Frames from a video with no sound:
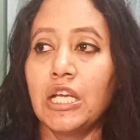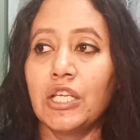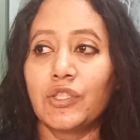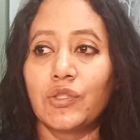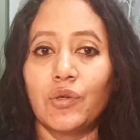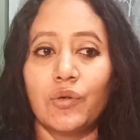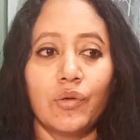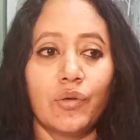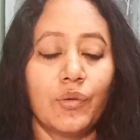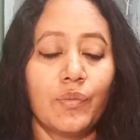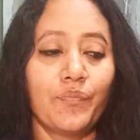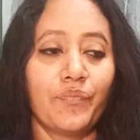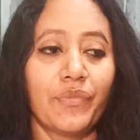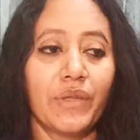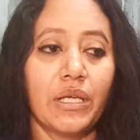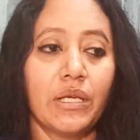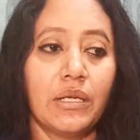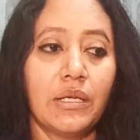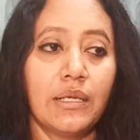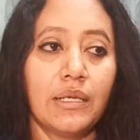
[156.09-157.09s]
So
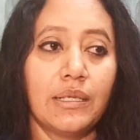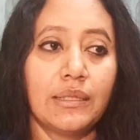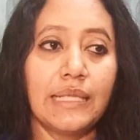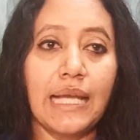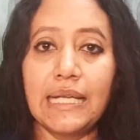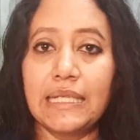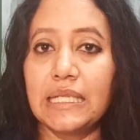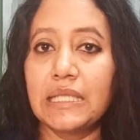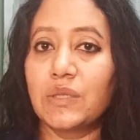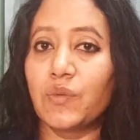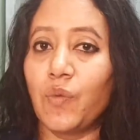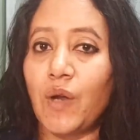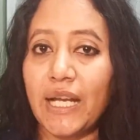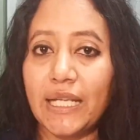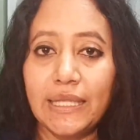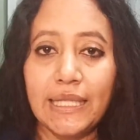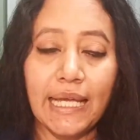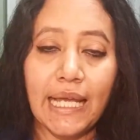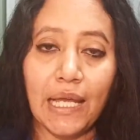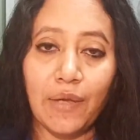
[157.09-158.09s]
that is
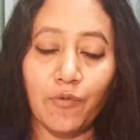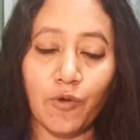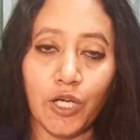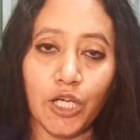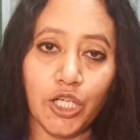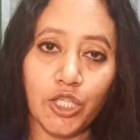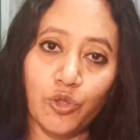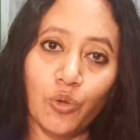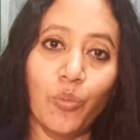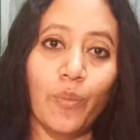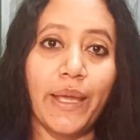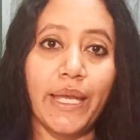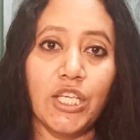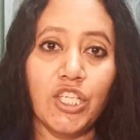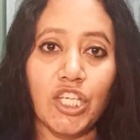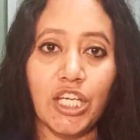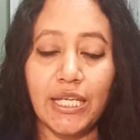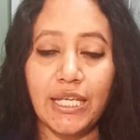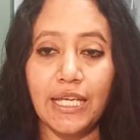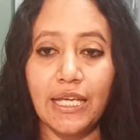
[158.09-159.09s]
one thing I wanted to
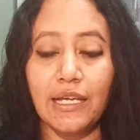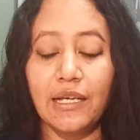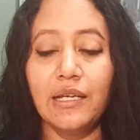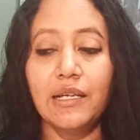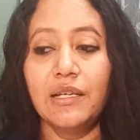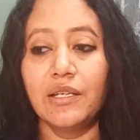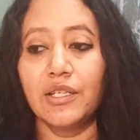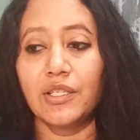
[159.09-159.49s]
mention here.